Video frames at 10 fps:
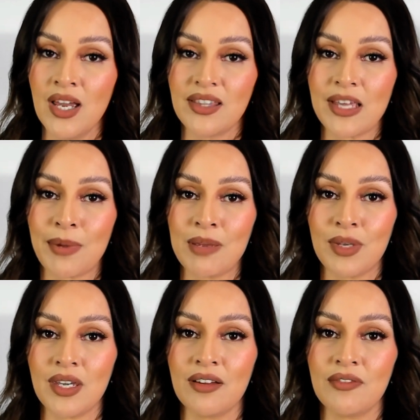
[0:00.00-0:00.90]
that might
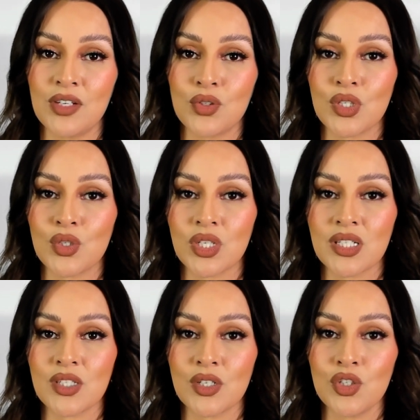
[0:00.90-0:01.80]
be of interest or
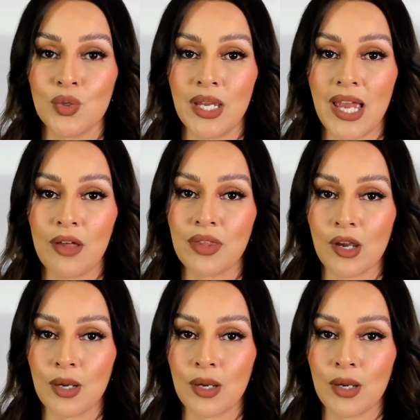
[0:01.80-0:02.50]
concern to a healthcare